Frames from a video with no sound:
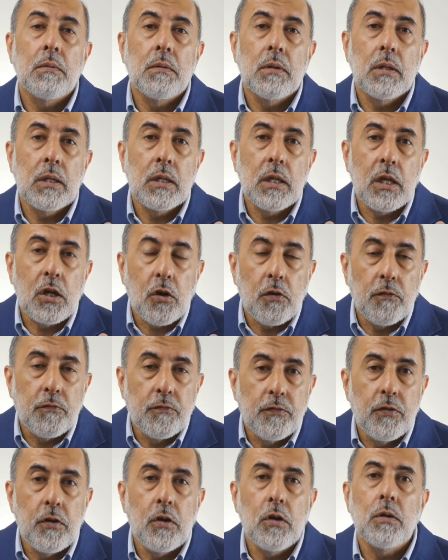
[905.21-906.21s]
he
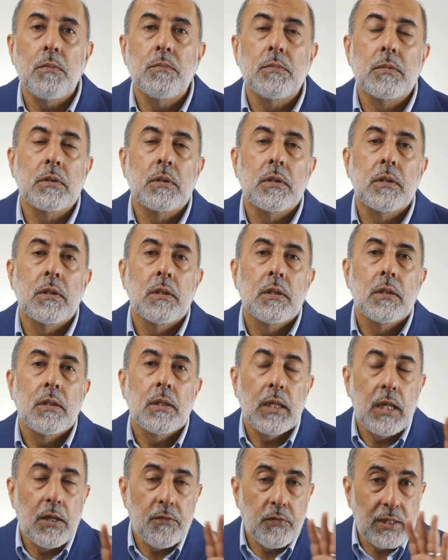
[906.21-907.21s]
confirmed,
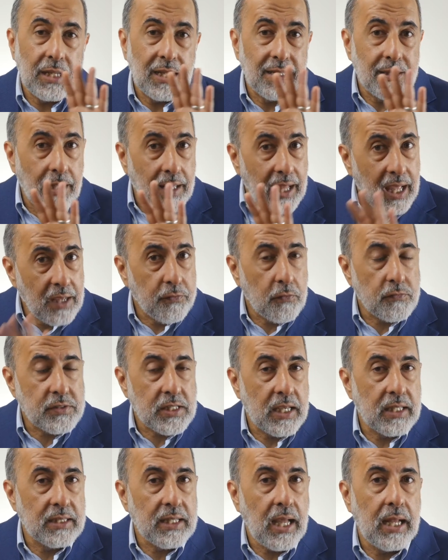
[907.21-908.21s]
even in the life of
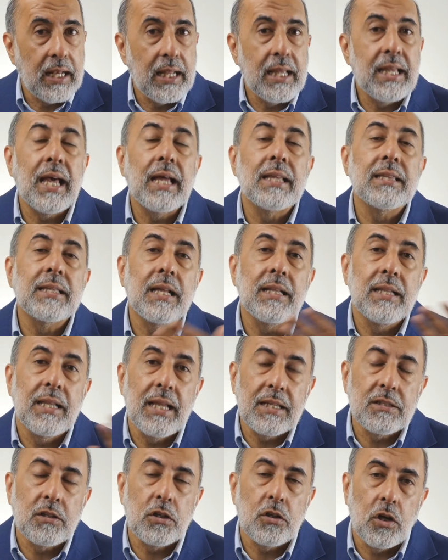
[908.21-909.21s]
Sayyidina Ali, and then
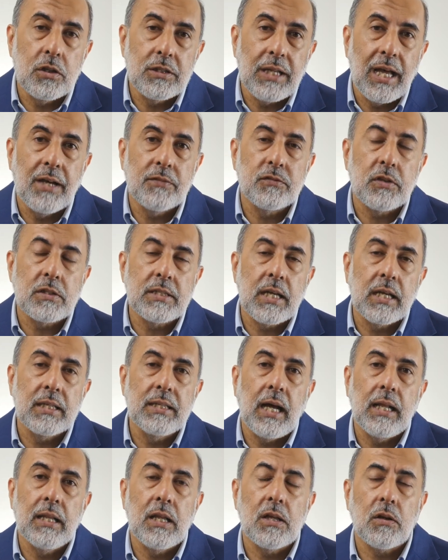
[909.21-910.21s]
later on after
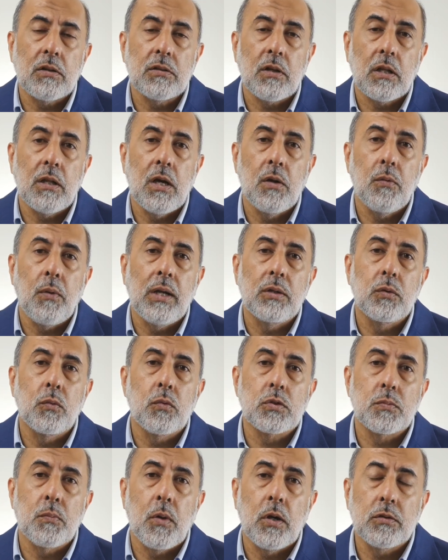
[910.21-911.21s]
Sayyidina Ali radiallahu anhu
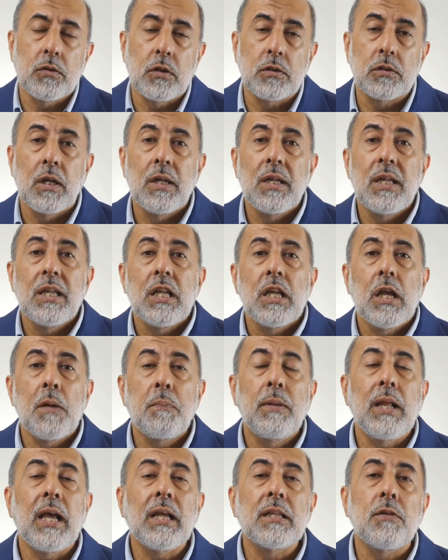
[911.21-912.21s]
was martyred, he
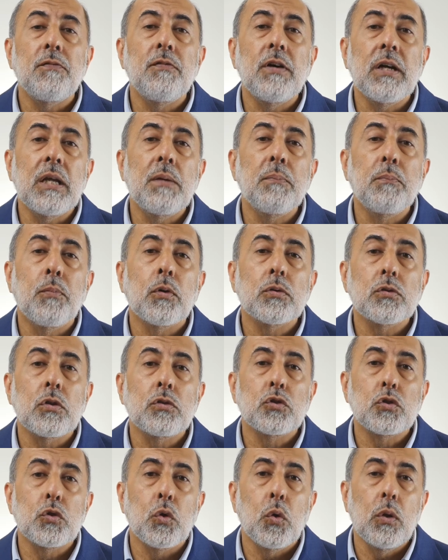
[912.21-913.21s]
played a very
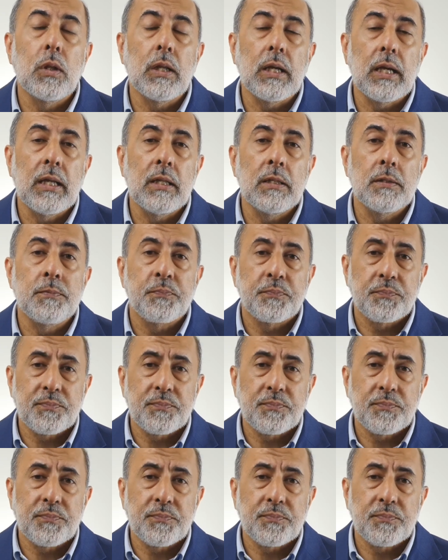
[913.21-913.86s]
important role in